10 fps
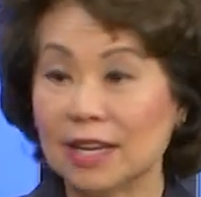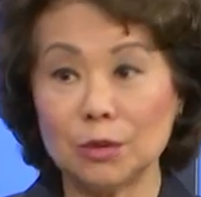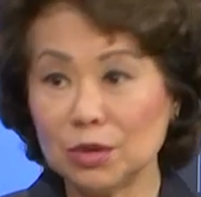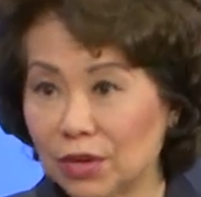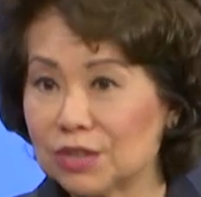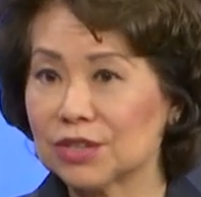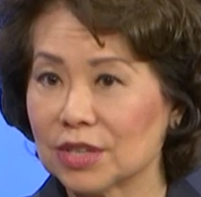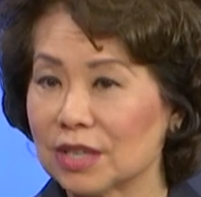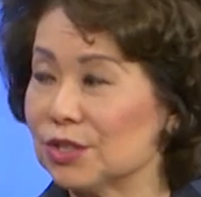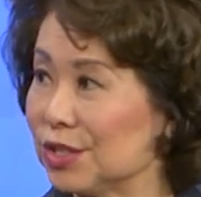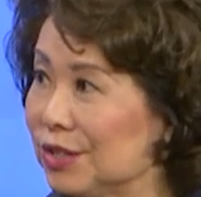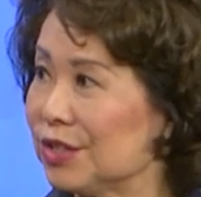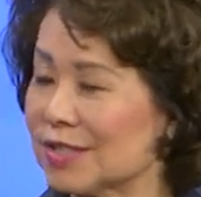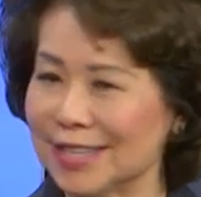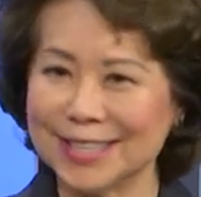And we've also got to do
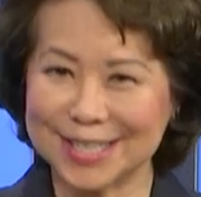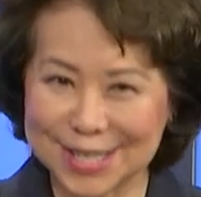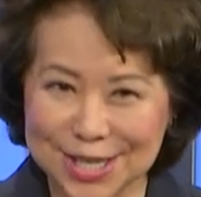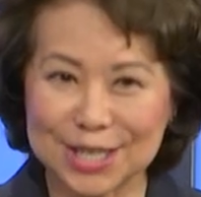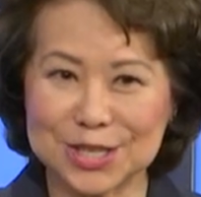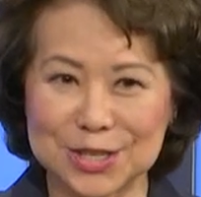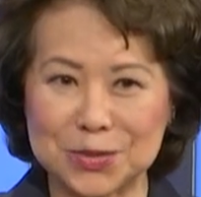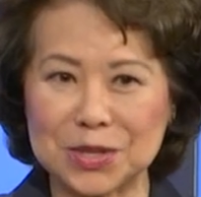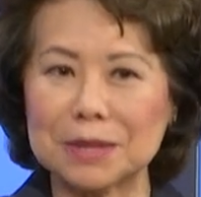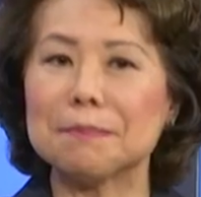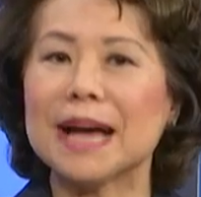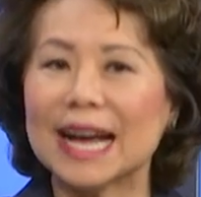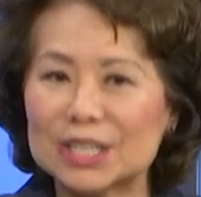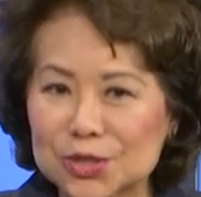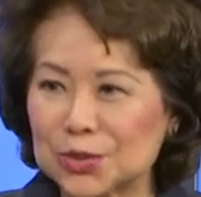this in conjunction with the
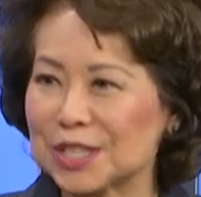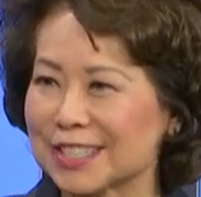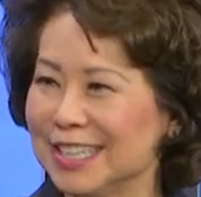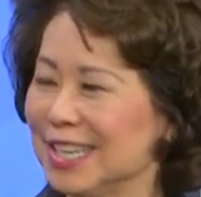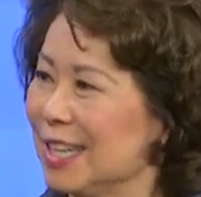patchwork